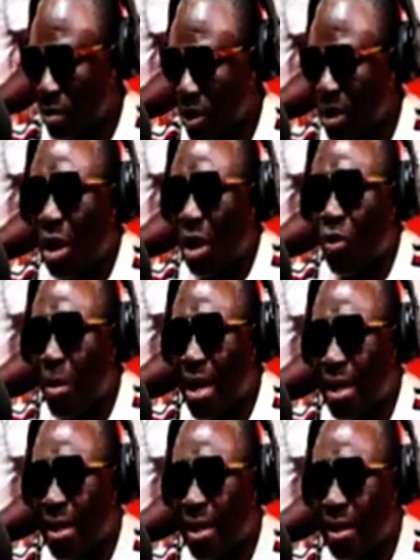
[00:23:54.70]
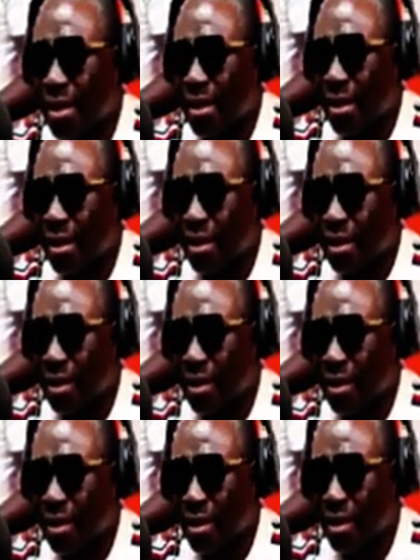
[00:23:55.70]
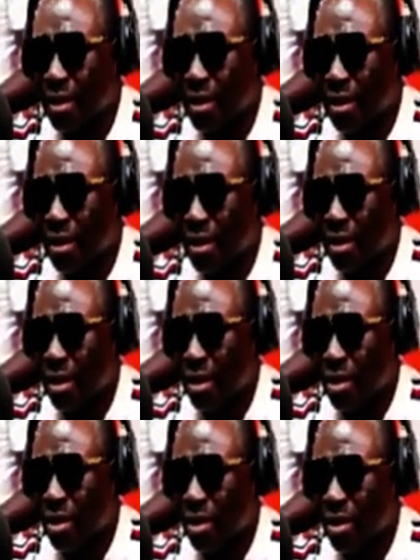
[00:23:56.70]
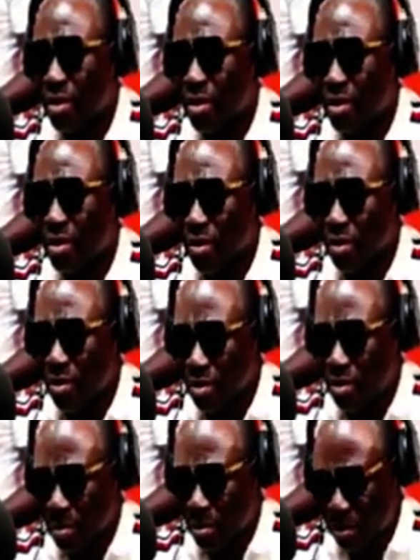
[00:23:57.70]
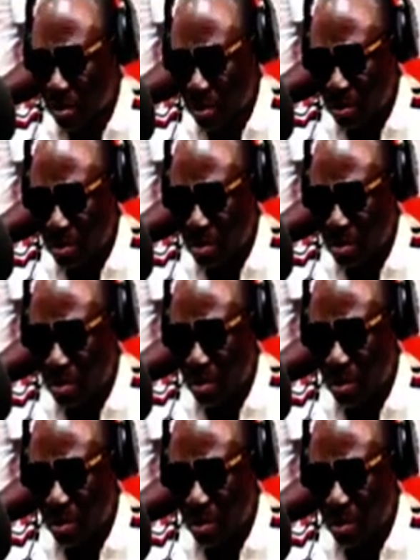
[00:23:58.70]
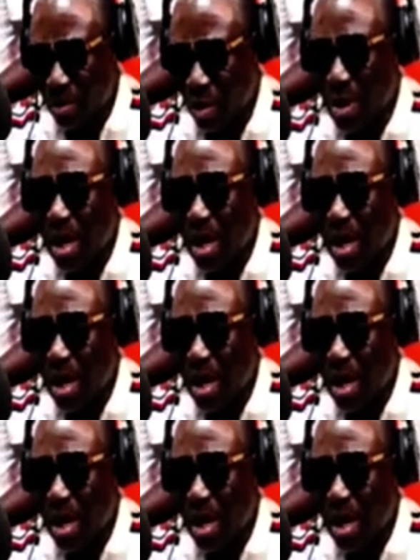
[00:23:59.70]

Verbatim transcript: Now for me, I mean the question of the abandon. Now, and you know, for being Africa, only